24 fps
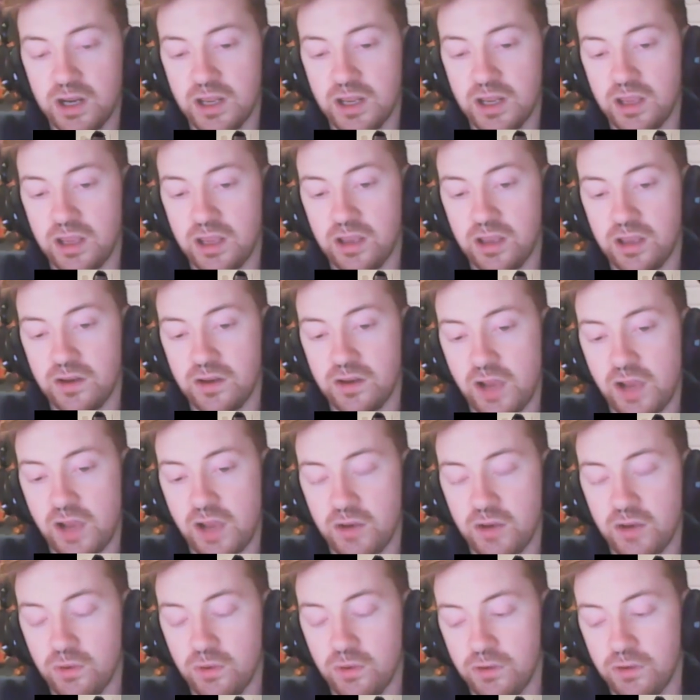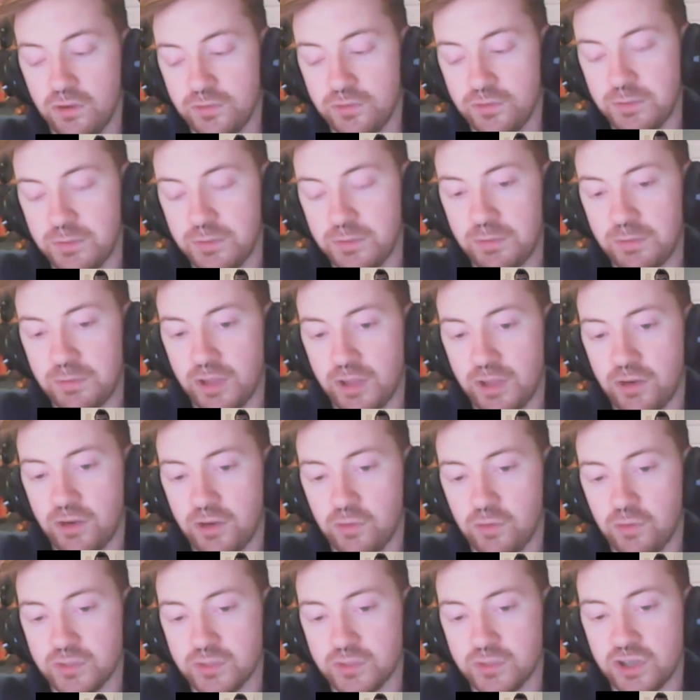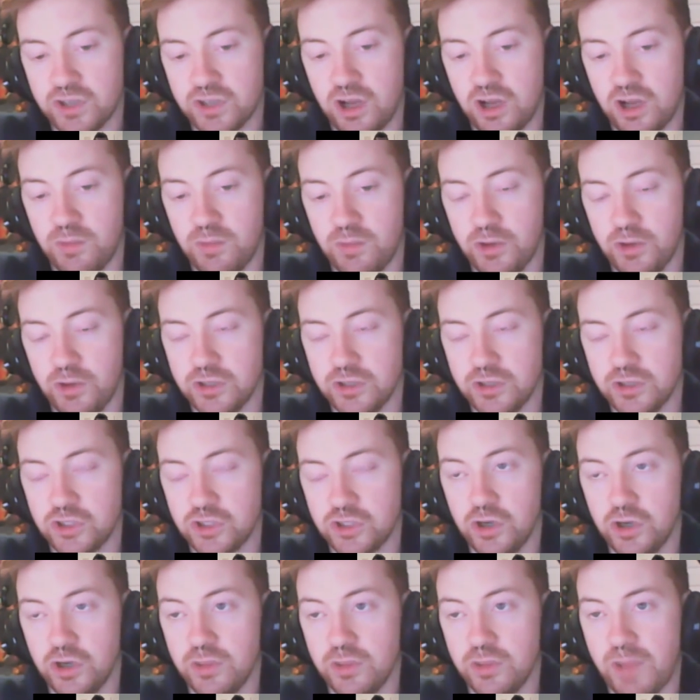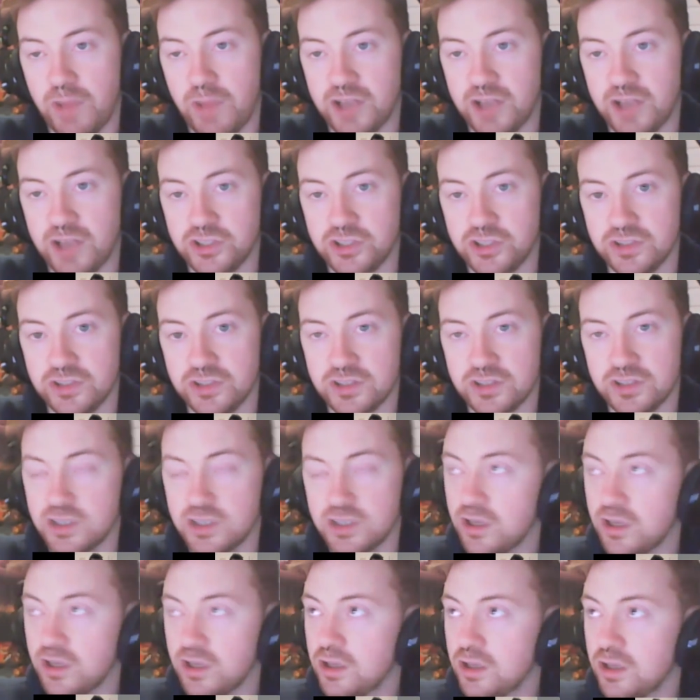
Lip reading: And I don't know if the people at home saw, but during the matches